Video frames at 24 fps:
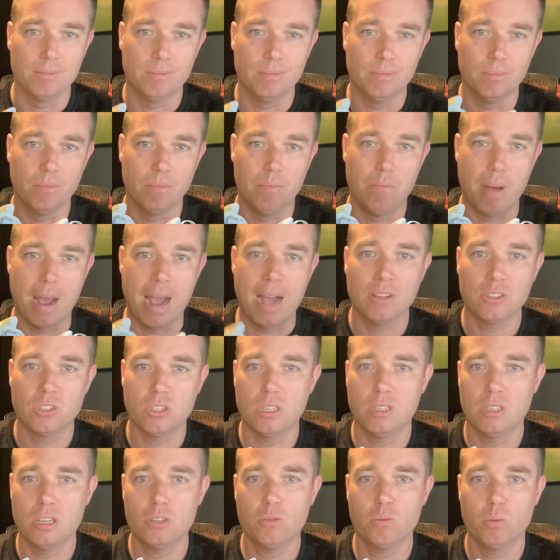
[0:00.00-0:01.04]
bounce that
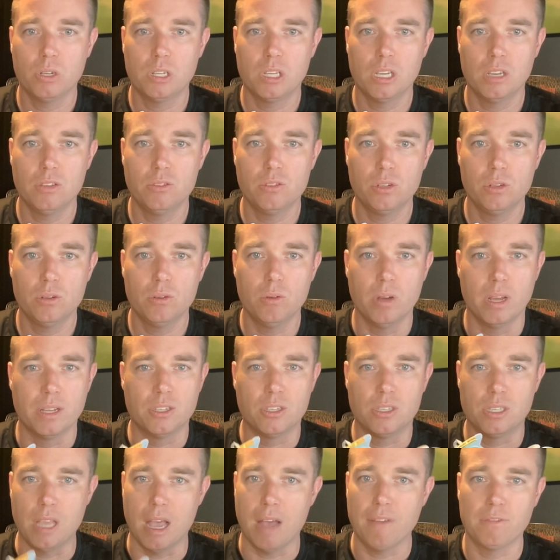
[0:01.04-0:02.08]
this one gives you, it's
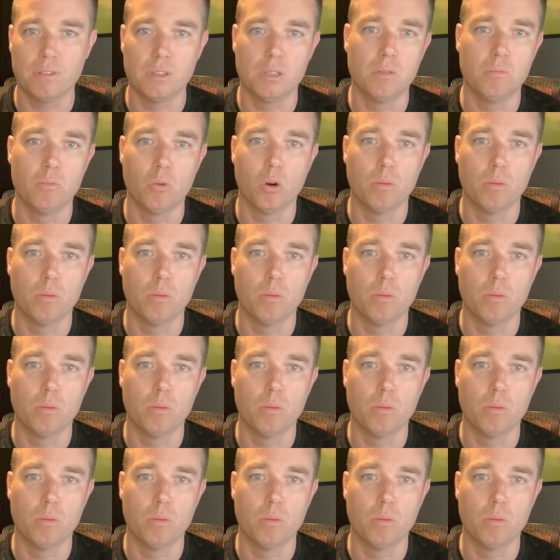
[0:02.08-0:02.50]
definitely more